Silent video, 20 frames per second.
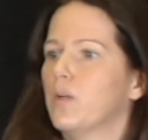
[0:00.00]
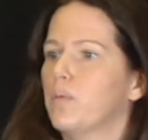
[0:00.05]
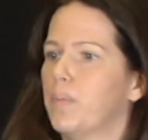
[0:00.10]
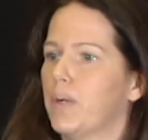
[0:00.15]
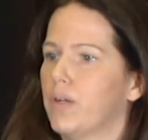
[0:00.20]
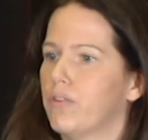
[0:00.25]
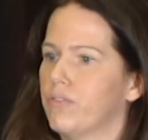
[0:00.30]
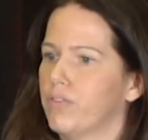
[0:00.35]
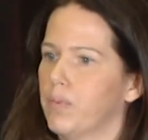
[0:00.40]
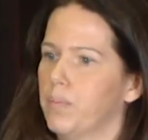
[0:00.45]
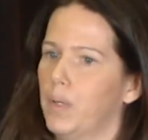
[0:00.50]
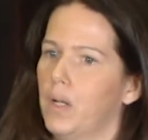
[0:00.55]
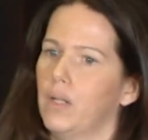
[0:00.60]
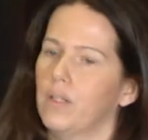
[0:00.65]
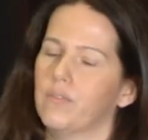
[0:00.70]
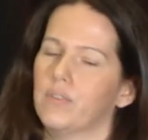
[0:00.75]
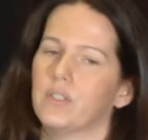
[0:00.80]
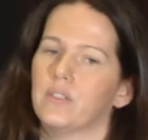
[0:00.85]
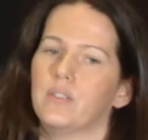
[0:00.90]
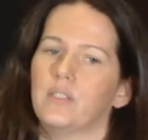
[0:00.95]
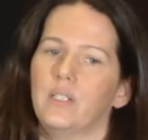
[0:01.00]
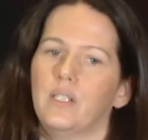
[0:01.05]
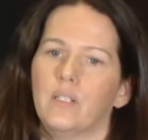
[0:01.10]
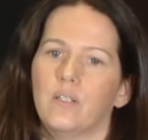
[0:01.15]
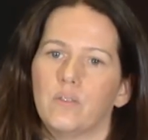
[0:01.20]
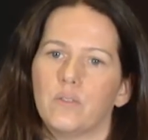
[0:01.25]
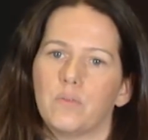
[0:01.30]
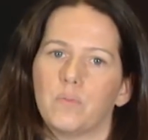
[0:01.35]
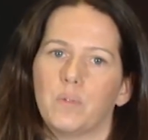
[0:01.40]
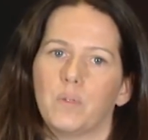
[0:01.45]
about from all of the
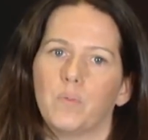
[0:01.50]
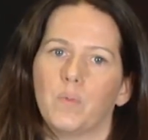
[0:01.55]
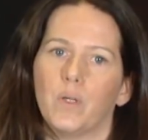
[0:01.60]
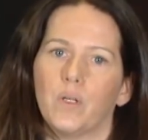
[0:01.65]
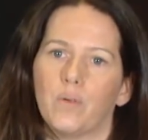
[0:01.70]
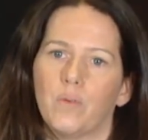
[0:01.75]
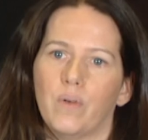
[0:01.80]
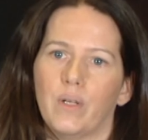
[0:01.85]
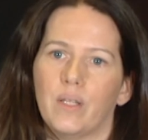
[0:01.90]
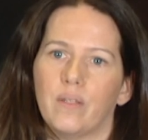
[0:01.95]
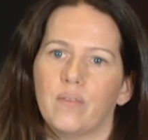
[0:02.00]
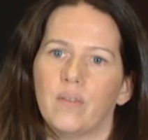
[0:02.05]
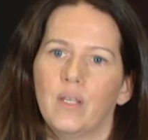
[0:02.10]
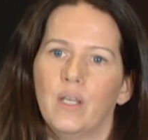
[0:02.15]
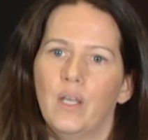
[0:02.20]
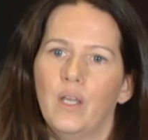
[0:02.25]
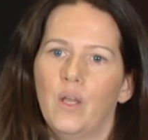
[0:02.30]
CEOs we work with.